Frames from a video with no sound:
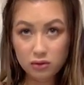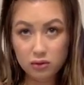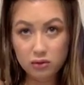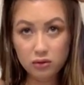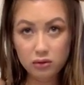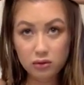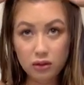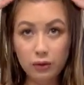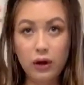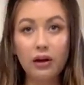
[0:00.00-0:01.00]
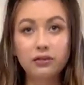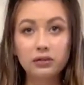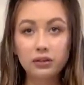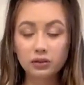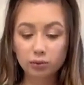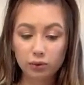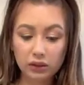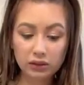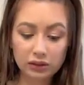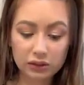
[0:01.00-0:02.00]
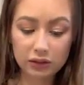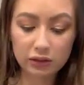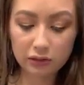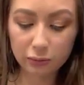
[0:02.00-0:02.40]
Okay, that looks pretty decent. Let me double